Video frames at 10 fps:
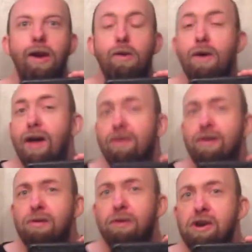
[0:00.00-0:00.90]
Who has
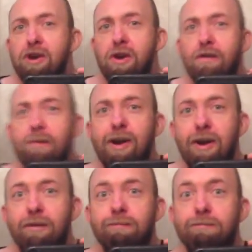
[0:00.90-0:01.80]
authority over
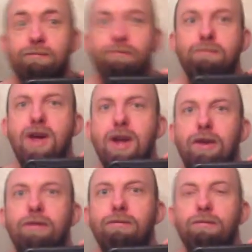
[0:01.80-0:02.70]
me?
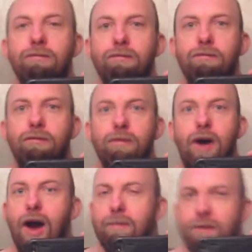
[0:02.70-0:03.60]
Me.
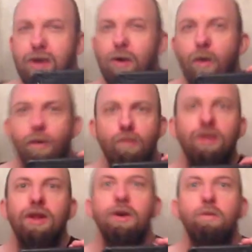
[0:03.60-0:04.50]
I'm the
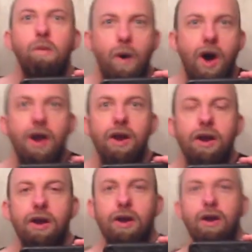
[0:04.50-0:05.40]
only one.
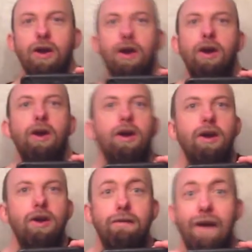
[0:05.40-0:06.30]

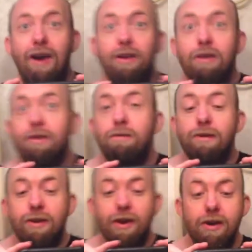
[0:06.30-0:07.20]
In fact, you
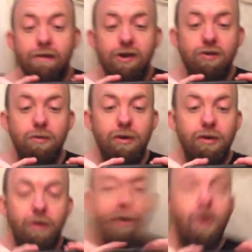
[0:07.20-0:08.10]
as an individual
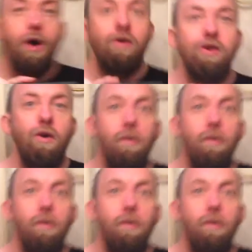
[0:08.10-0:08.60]
are the